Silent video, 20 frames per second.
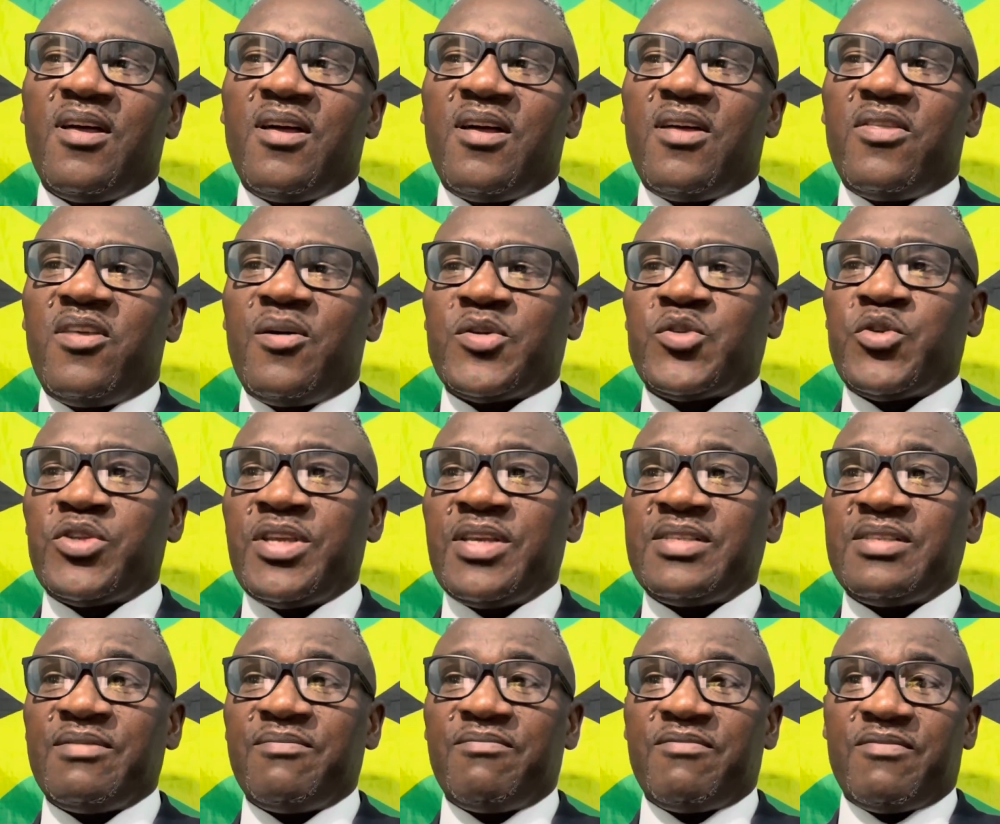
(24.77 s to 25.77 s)
The opportunities
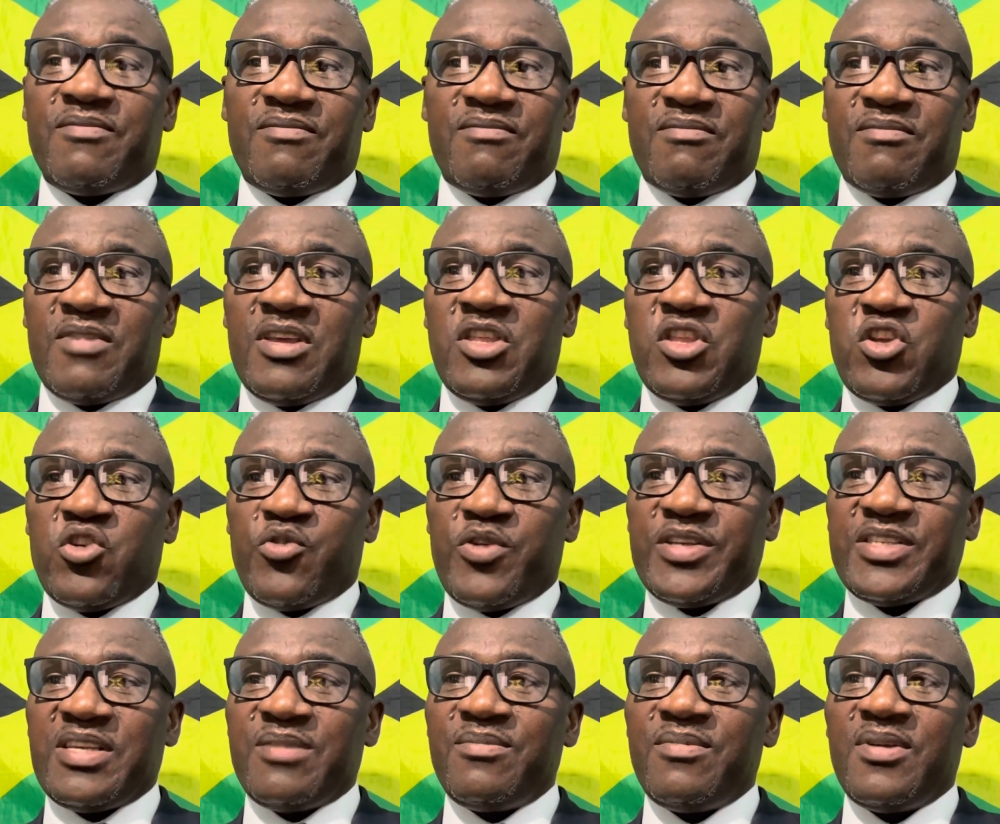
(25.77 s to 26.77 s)
in
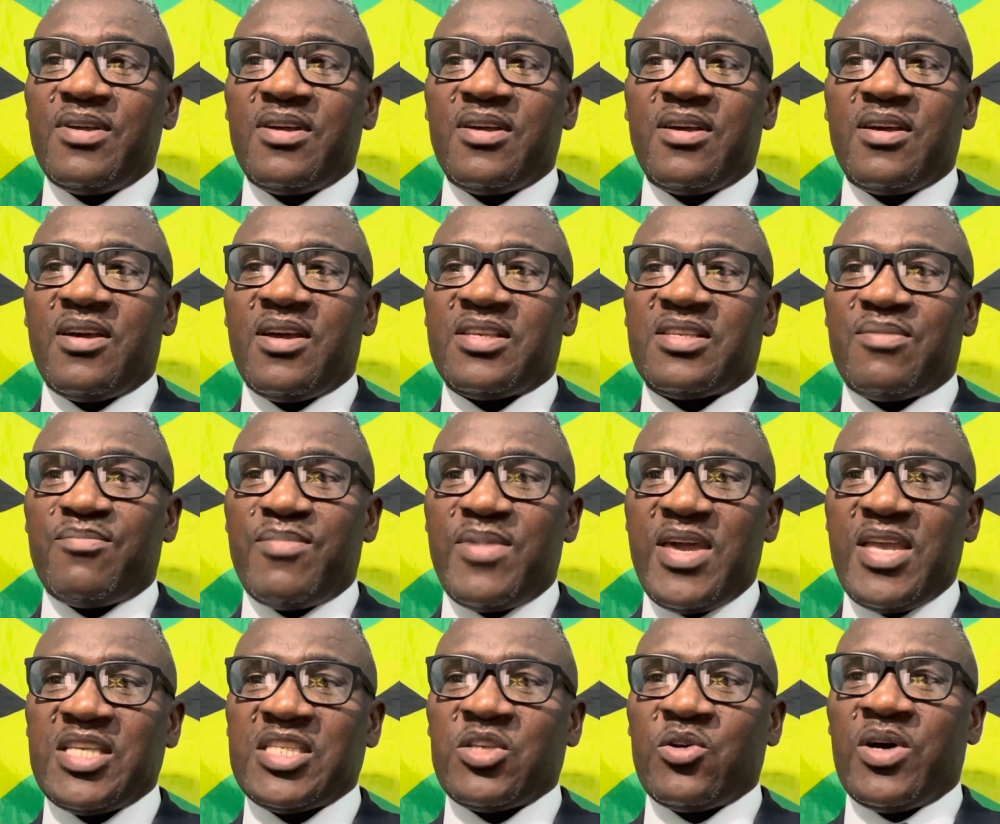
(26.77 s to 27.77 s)
tourism is a
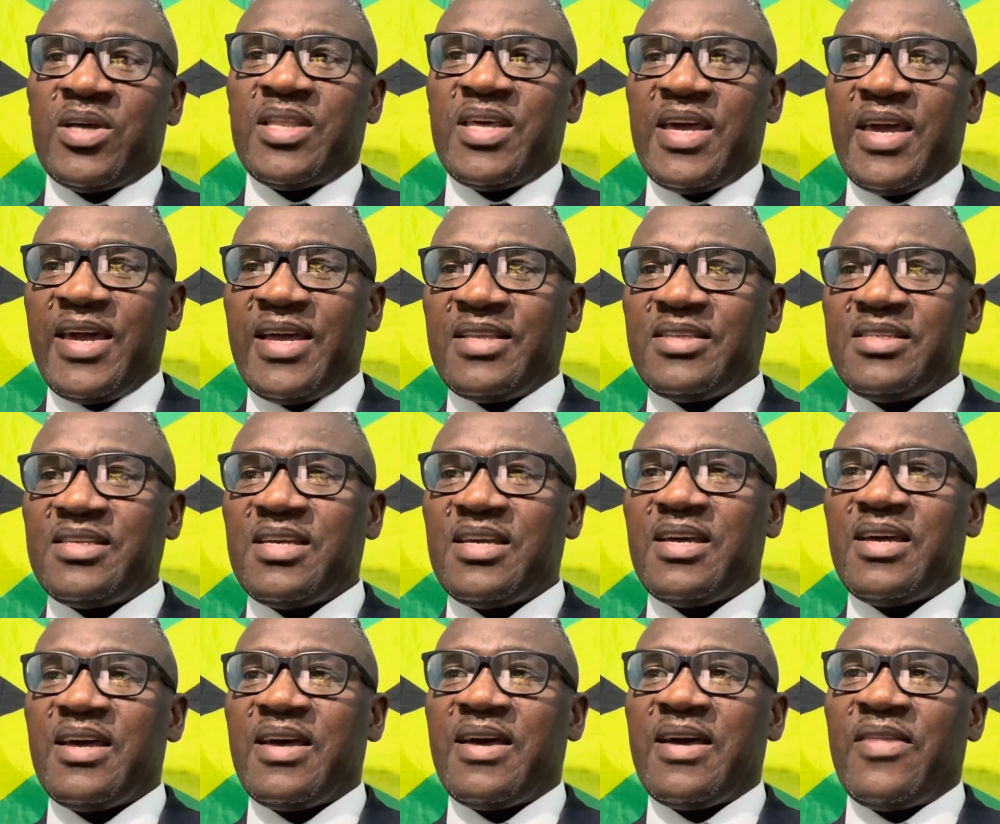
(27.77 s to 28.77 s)
means to an end
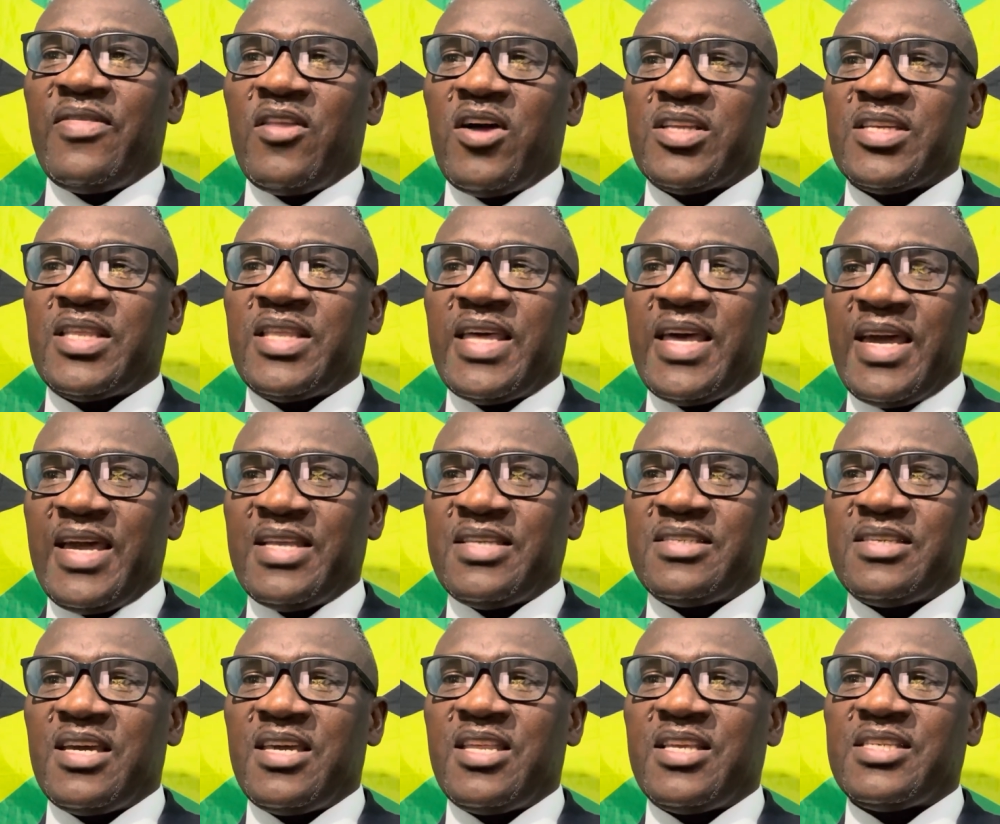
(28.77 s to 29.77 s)
and not an end
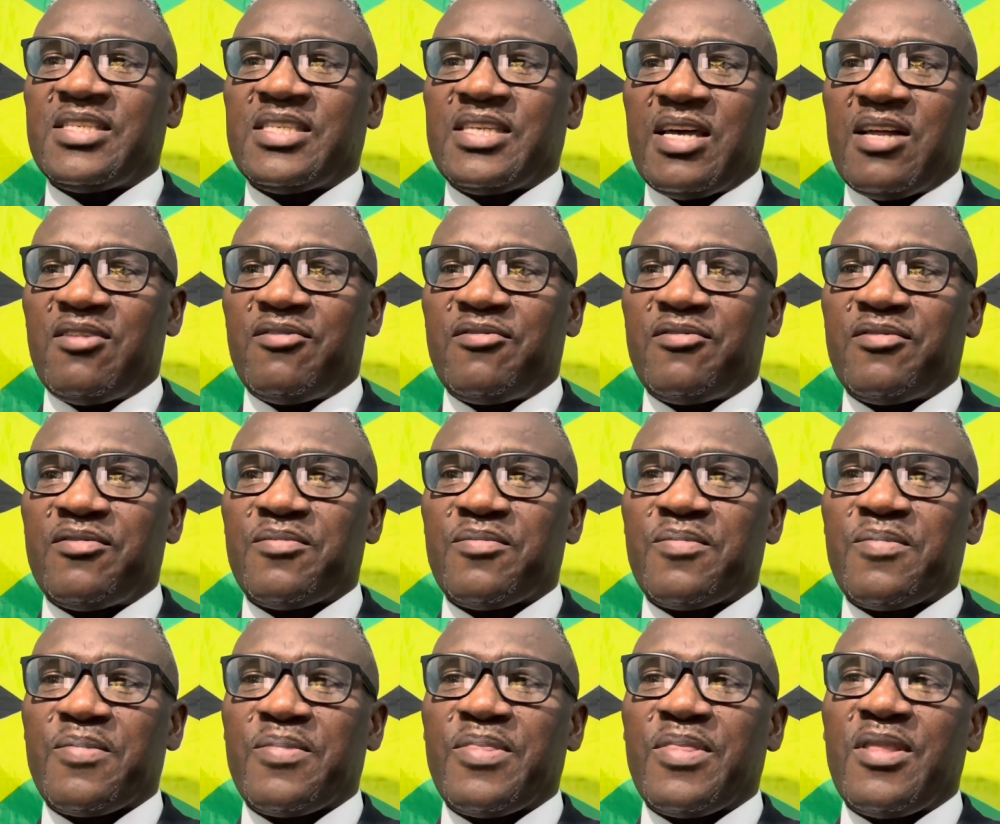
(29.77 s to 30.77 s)
in itself.
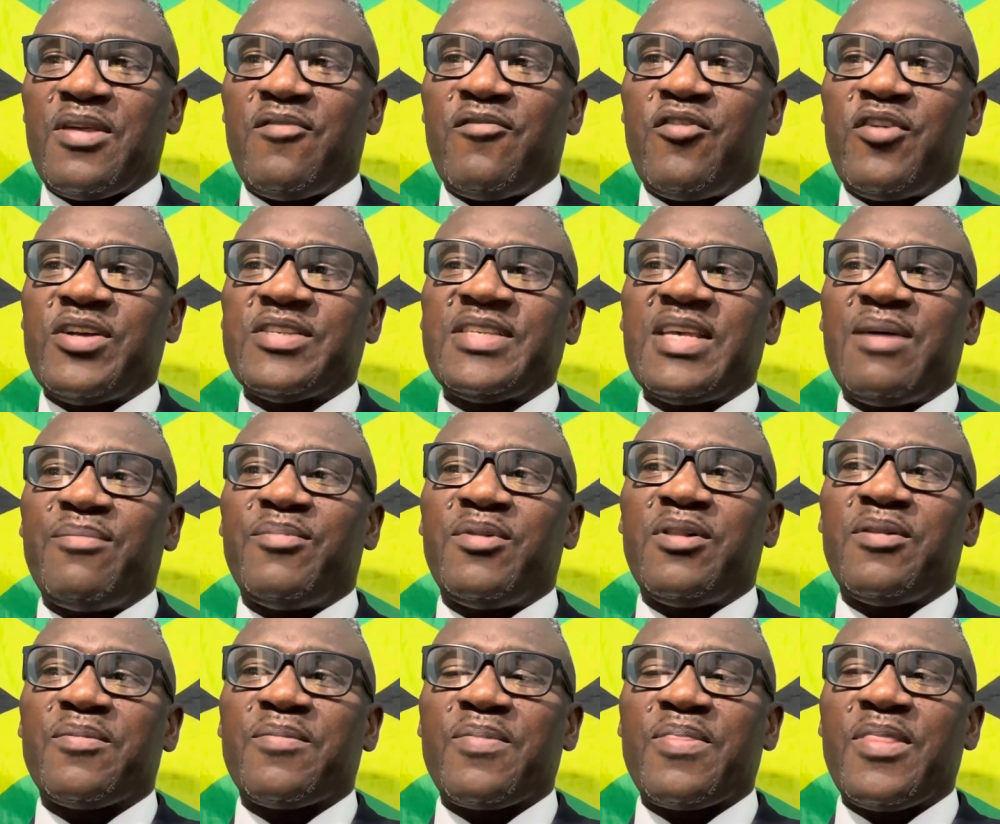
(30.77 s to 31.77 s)
For example,
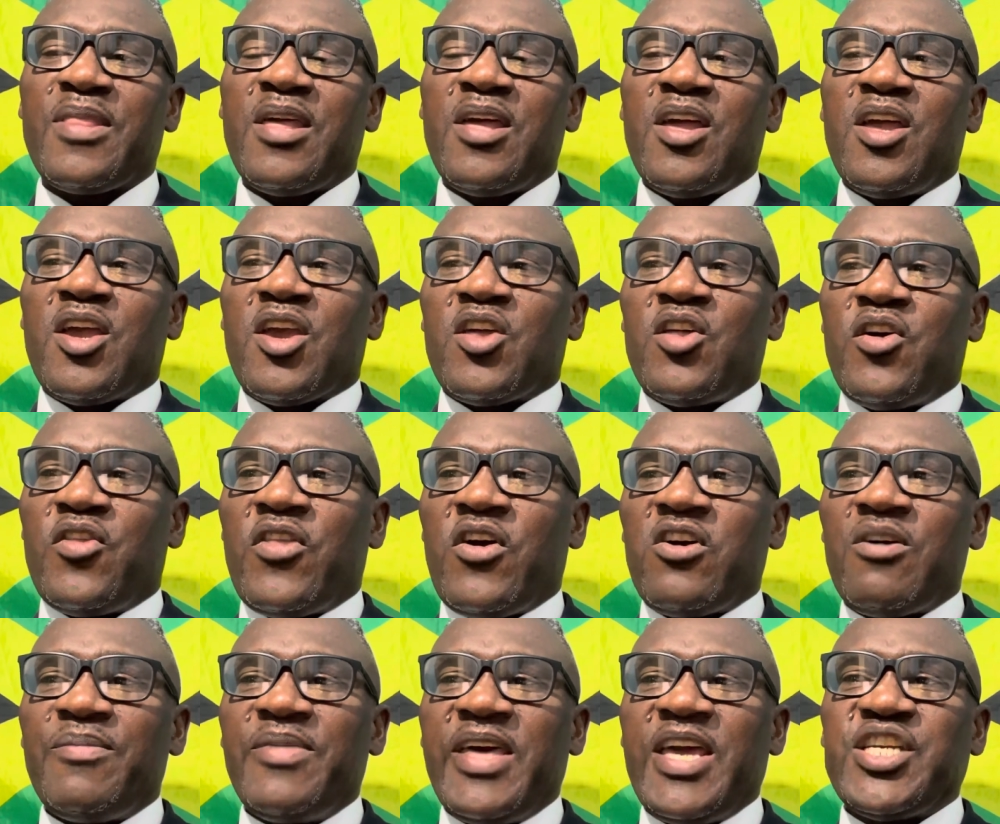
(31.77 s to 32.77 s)
the Arab
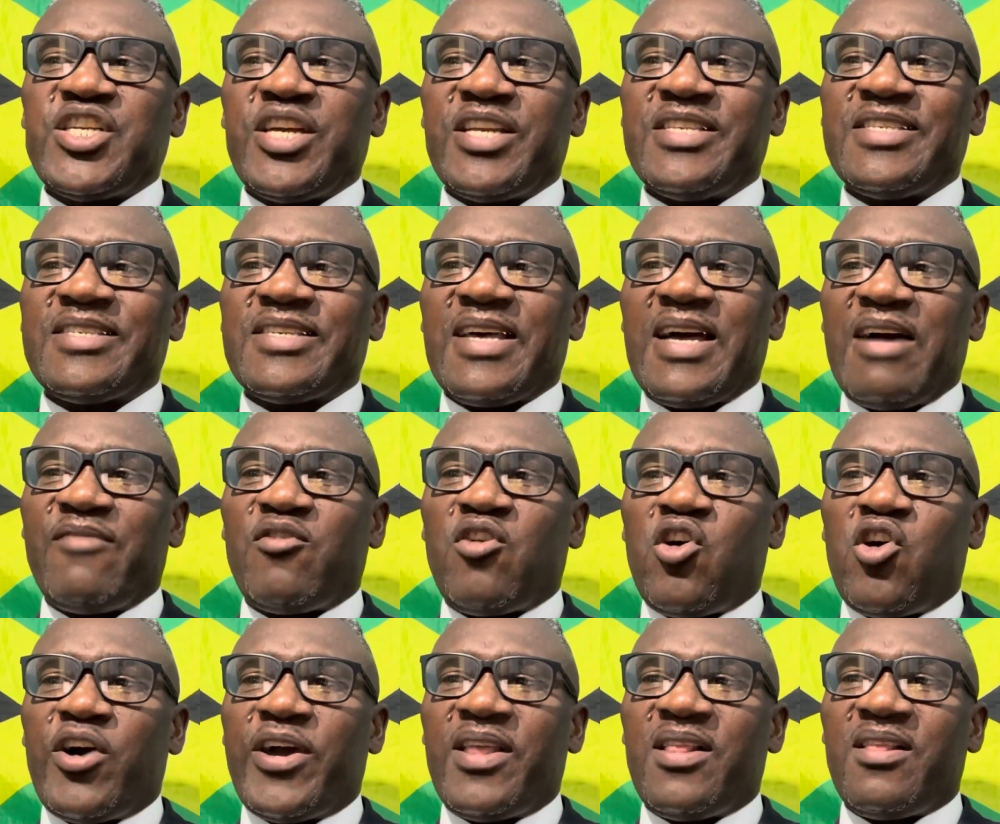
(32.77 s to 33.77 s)
nations have
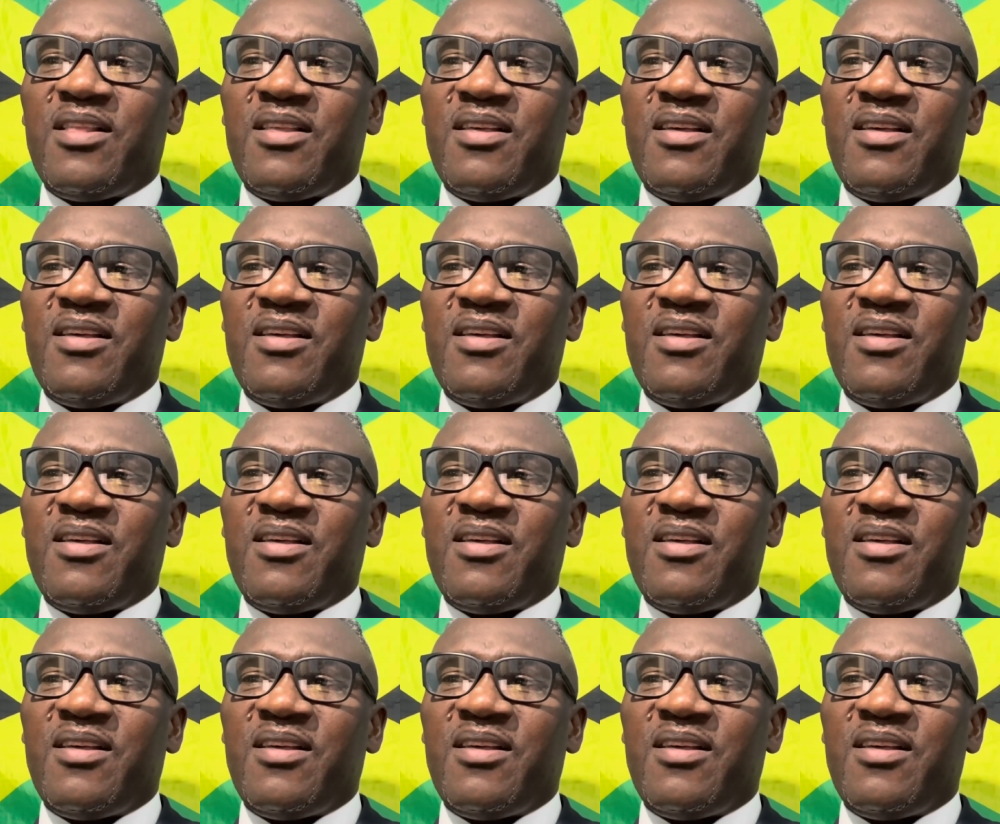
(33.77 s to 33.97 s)
oil